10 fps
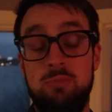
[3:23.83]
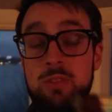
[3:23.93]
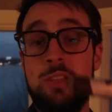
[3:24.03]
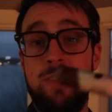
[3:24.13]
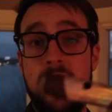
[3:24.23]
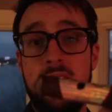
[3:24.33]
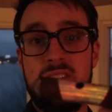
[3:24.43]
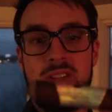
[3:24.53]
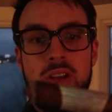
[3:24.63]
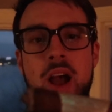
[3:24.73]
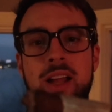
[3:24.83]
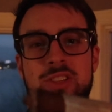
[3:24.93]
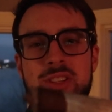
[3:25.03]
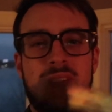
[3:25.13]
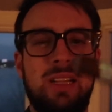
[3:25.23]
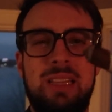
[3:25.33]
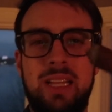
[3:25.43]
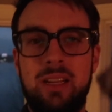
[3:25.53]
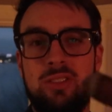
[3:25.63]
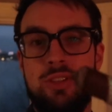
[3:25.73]
It's a very good cigar. It's just a
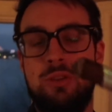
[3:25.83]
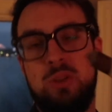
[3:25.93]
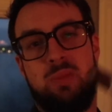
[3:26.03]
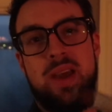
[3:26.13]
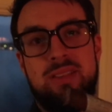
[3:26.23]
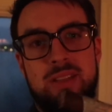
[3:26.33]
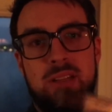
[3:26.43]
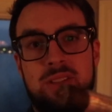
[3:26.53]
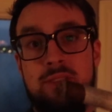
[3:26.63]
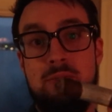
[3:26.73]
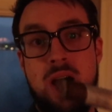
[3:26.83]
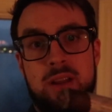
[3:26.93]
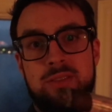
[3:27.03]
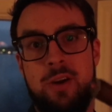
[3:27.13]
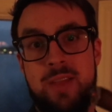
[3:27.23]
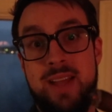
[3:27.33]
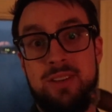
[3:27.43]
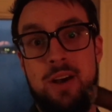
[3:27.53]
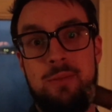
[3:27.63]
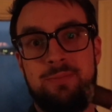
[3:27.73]
little too spicy, a little too monotone, that's
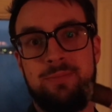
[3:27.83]
all.